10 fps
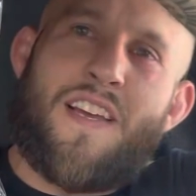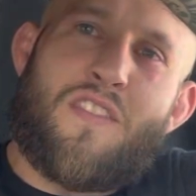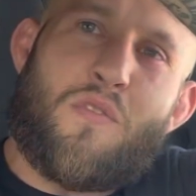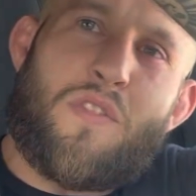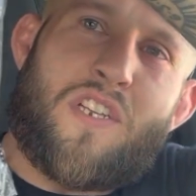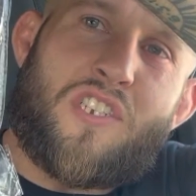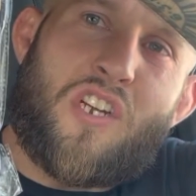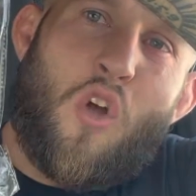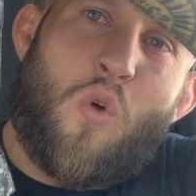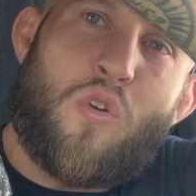threw the
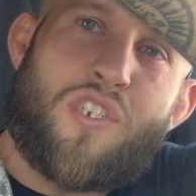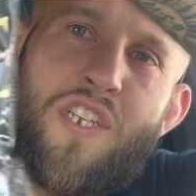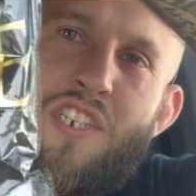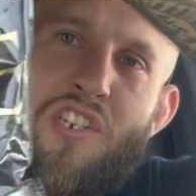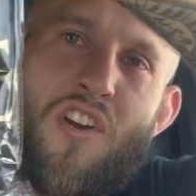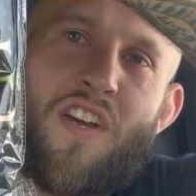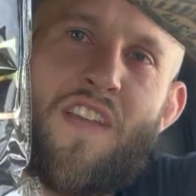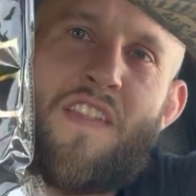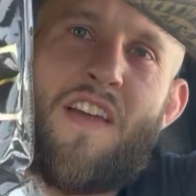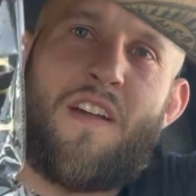Jacoje shirt
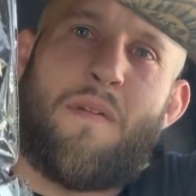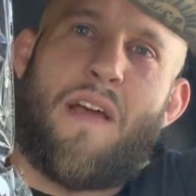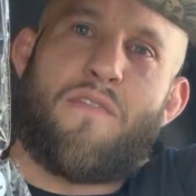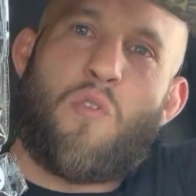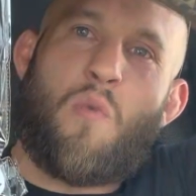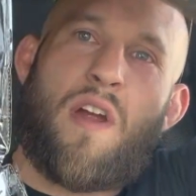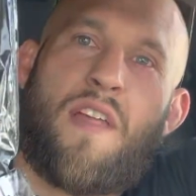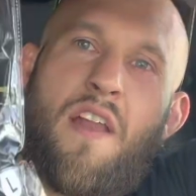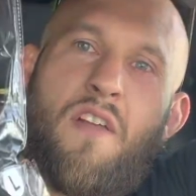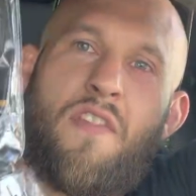in there. I'm gonna have to wear
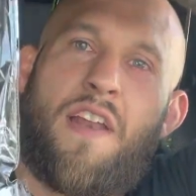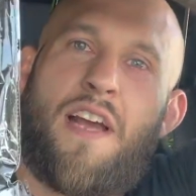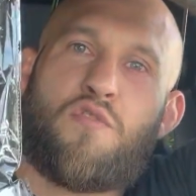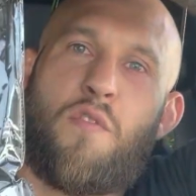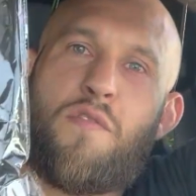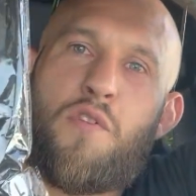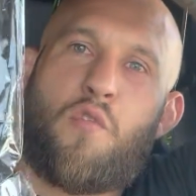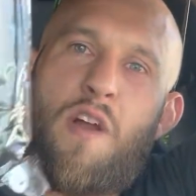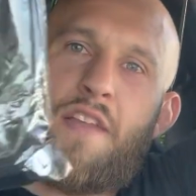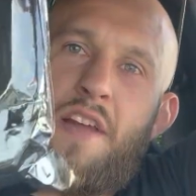that on the next review
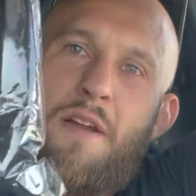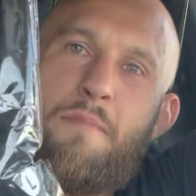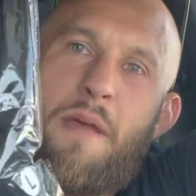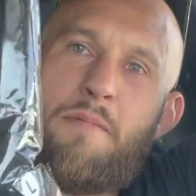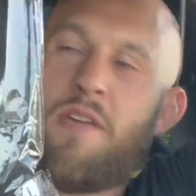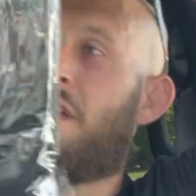right there, baby.